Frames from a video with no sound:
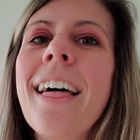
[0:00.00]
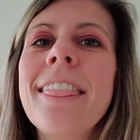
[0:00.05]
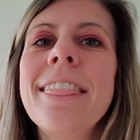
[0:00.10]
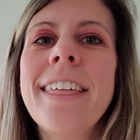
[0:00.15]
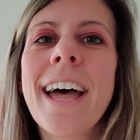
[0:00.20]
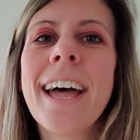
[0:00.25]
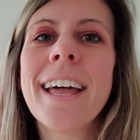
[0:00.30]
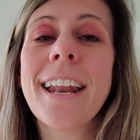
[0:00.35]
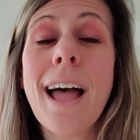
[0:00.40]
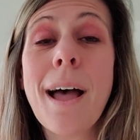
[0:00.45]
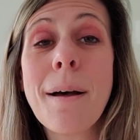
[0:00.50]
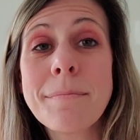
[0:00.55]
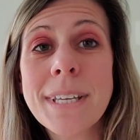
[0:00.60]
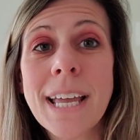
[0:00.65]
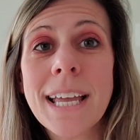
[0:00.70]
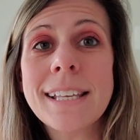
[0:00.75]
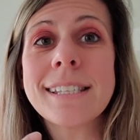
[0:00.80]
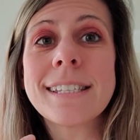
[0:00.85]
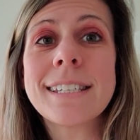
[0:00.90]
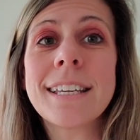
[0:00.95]
that I'm
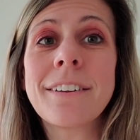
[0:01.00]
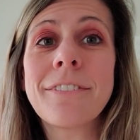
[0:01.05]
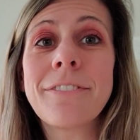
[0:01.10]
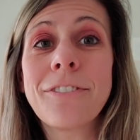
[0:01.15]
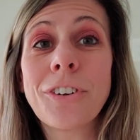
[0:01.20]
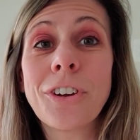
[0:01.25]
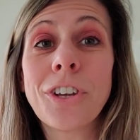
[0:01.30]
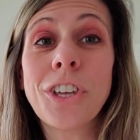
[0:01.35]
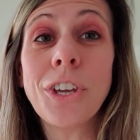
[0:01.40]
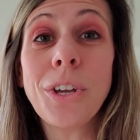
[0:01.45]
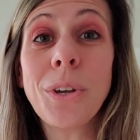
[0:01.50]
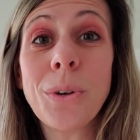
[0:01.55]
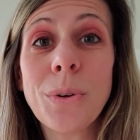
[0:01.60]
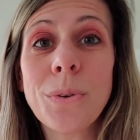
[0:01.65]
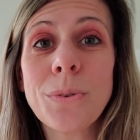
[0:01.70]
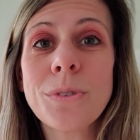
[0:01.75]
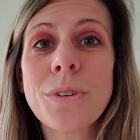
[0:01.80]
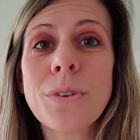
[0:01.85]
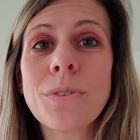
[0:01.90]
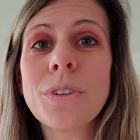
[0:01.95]
testing for
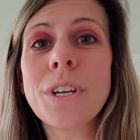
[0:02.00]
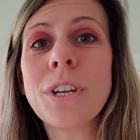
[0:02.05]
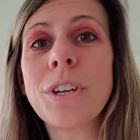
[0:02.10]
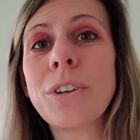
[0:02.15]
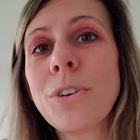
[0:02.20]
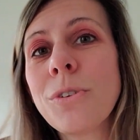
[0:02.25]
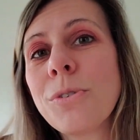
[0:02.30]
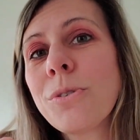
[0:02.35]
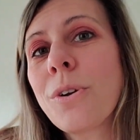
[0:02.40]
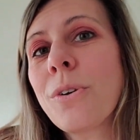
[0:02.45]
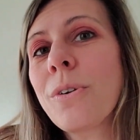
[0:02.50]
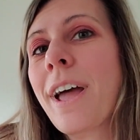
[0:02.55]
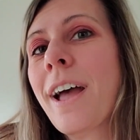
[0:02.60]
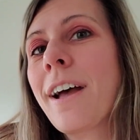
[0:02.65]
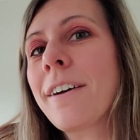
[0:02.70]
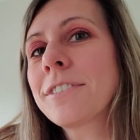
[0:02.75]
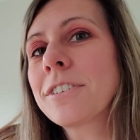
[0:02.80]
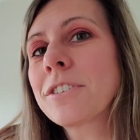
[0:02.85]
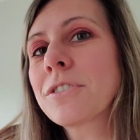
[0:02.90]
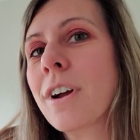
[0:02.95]
you so that you don't
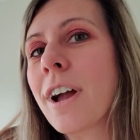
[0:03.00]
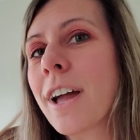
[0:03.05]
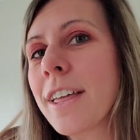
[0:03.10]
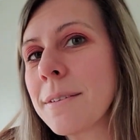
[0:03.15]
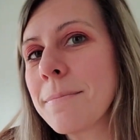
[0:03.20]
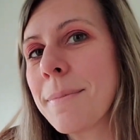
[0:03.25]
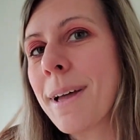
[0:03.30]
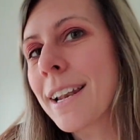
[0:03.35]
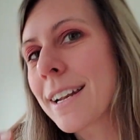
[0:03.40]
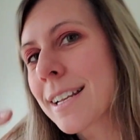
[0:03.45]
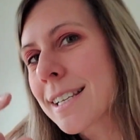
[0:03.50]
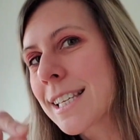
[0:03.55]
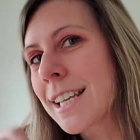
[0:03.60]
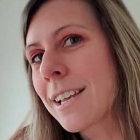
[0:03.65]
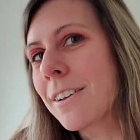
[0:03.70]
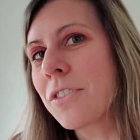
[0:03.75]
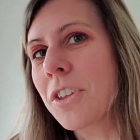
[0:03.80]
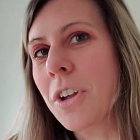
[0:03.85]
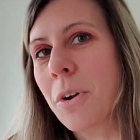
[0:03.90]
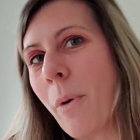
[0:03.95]
have to try them out and
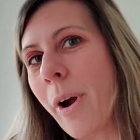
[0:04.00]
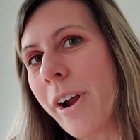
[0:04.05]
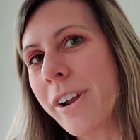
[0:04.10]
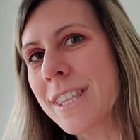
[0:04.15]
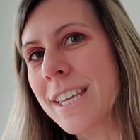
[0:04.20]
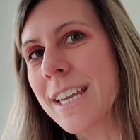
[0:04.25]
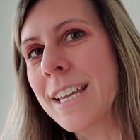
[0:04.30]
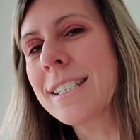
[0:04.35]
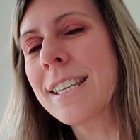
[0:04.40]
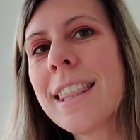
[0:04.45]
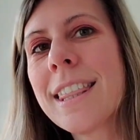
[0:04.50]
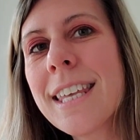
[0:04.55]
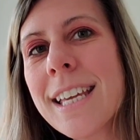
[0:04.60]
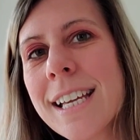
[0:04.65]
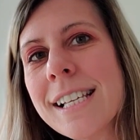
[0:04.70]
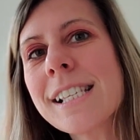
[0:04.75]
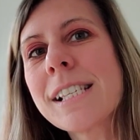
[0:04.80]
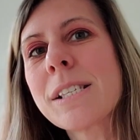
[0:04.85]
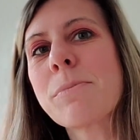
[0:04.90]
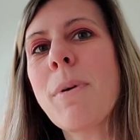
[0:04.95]
see if they're worth it.
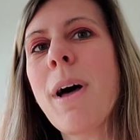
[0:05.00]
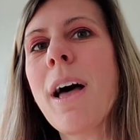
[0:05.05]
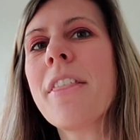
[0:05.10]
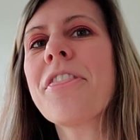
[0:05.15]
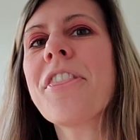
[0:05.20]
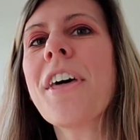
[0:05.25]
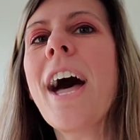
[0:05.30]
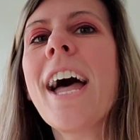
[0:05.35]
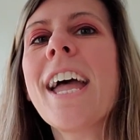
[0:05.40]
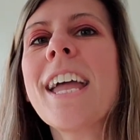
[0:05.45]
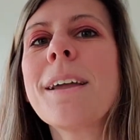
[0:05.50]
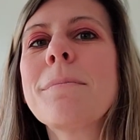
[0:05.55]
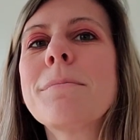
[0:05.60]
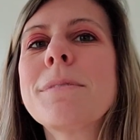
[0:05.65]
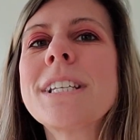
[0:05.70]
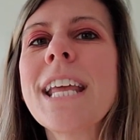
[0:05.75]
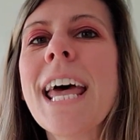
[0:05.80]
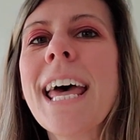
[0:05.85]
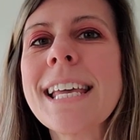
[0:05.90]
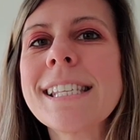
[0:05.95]
This month, I am
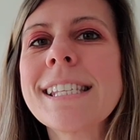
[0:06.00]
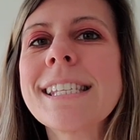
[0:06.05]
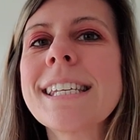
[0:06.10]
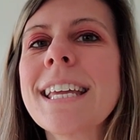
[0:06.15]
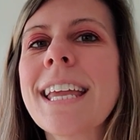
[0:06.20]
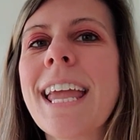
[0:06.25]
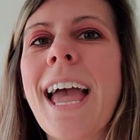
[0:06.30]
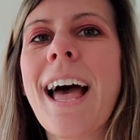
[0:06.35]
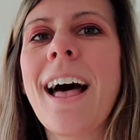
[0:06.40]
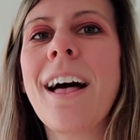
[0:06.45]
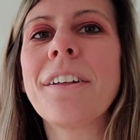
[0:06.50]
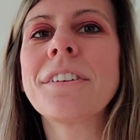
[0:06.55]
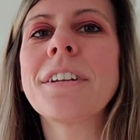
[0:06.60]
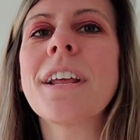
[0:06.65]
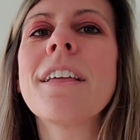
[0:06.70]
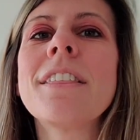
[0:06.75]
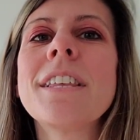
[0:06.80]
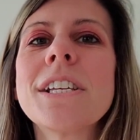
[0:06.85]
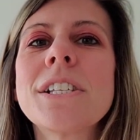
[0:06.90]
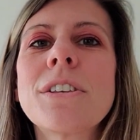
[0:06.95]
testing
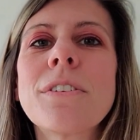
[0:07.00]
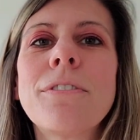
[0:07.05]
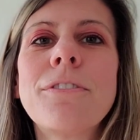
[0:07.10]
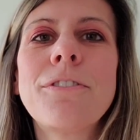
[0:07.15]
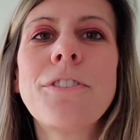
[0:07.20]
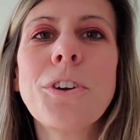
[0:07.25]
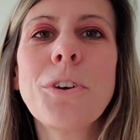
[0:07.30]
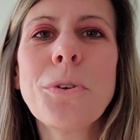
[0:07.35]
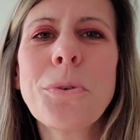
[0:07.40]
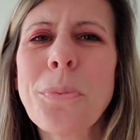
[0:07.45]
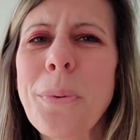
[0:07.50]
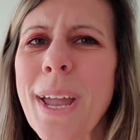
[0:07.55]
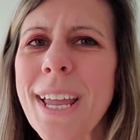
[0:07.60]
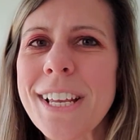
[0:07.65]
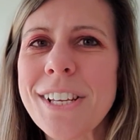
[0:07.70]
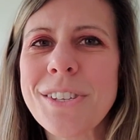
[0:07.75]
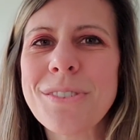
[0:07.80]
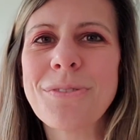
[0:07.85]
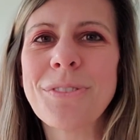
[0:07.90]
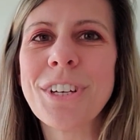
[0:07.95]
out this food
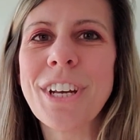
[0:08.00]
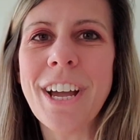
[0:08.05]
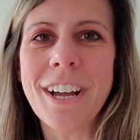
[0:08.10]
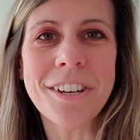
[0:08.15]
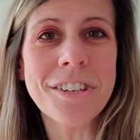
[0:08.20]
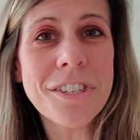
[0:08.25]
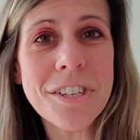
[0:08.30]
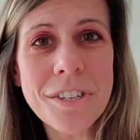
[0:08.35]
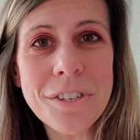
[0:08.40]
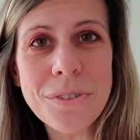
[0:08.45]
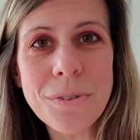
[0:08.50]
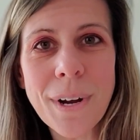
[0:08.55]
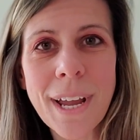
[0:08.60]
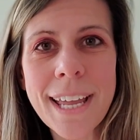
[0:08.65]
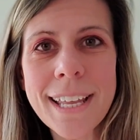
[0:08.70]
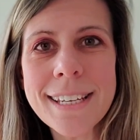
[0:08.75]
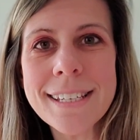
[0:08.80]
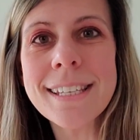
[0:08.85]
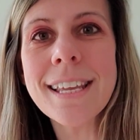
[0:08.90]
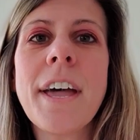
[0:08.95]
waste reduction
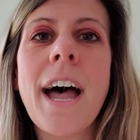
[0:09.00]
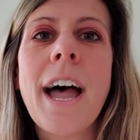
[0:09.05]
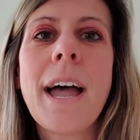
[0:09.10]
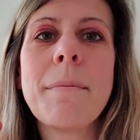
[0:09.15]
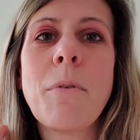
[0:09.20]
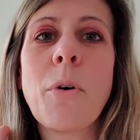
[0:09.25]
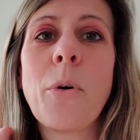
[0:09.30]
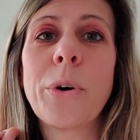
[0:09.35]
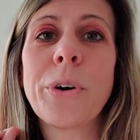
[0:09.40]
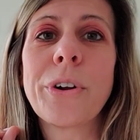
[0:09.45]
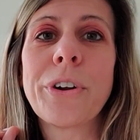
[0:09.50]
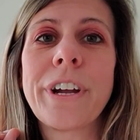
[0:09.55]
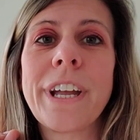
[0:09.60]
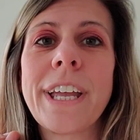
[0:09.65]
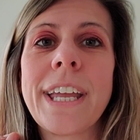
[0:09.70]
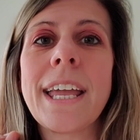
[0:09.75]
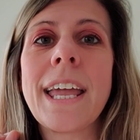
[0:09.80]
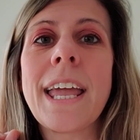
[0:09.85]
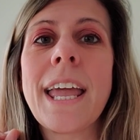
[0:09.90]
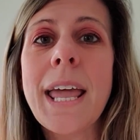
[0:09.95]
trend. I'm
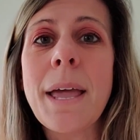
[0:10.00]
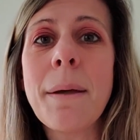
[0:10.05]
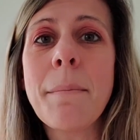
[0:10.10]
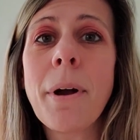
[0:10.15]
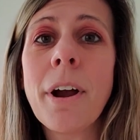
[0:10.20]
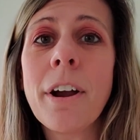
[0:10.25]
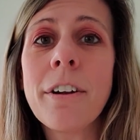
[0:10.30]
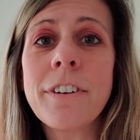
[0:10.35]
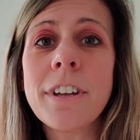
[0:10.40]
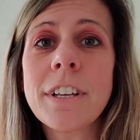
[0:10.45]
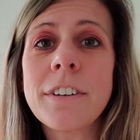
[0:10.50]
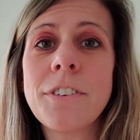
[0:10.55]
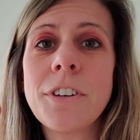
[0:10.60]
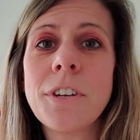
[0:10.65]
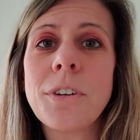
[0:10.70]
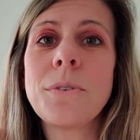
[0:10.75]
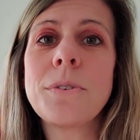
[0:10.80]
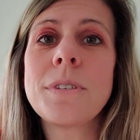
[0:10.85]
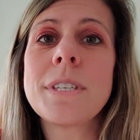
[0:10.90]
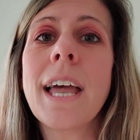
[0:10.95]
ordering Imperfect
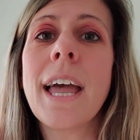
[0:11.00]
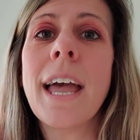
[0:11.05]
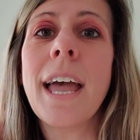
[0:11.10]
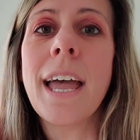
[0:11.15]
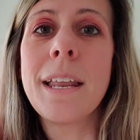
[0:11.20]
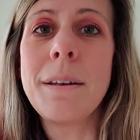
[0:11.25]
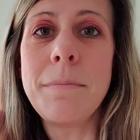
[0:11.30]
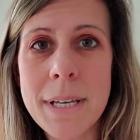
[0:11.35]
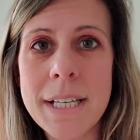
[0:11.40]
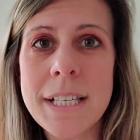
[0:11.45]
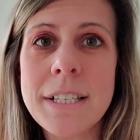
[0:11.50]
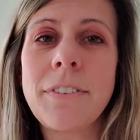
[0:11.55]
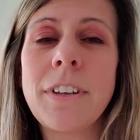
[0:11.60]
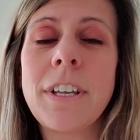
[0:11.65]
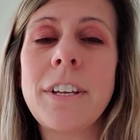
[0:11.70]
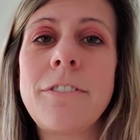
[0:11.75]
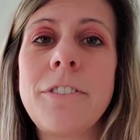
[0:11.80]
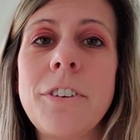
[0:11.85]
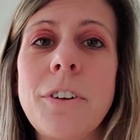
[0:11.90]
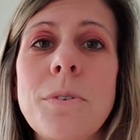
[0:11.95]
Foods and
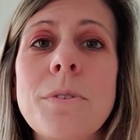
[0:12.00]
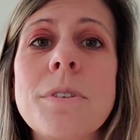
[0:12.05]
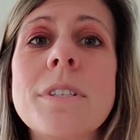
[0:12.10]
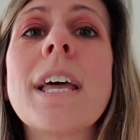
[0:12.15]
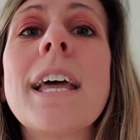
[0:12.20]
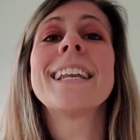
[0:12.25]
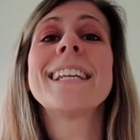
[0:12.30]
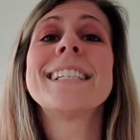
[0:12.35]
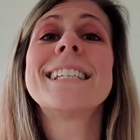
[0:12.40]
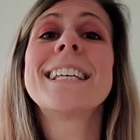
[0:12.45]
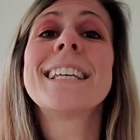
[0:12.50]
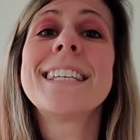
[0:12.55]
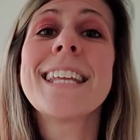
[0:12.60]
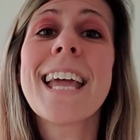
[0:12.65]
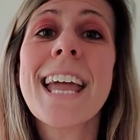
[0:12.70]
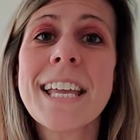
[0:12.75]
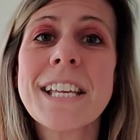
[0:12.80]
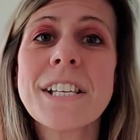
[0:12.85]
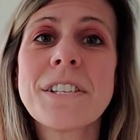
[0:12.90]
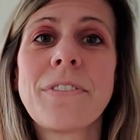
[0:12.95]
Misfit Foods. And in
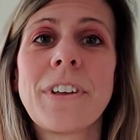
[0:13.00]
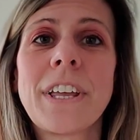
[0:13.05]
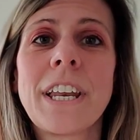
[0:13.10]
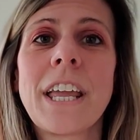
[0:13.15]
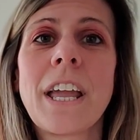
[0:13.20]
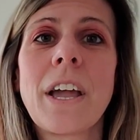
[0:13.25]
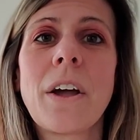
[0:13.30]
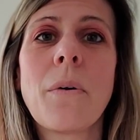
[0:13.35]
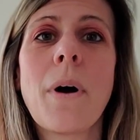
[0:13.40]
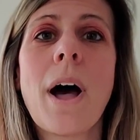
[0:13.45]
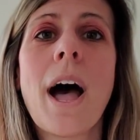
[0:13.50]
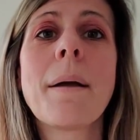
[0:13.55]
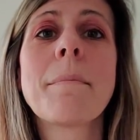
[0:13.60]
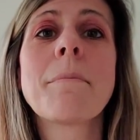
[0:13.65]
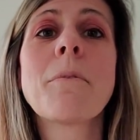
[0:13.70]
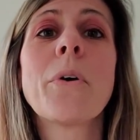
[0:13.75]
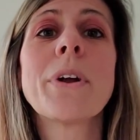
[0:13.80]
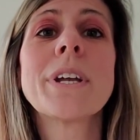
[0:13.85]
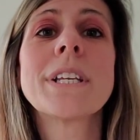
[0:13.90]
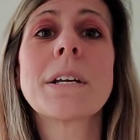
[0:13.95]
today's video, I'm
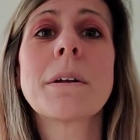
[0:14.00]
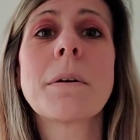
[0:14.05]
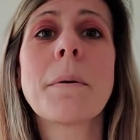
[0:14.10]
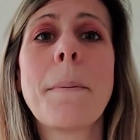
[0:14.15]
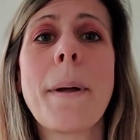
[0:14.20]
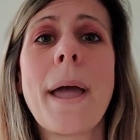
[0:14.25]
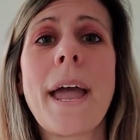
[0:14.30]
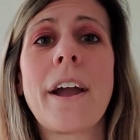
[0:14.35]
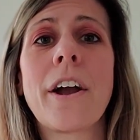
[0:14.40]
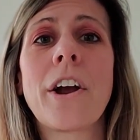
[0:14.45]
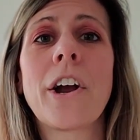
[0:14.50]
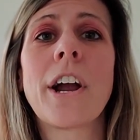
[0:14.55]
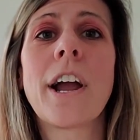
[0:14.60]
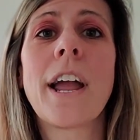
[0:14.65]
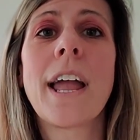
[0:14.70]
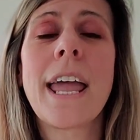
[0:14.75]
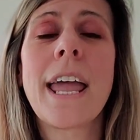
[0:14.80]
going to compare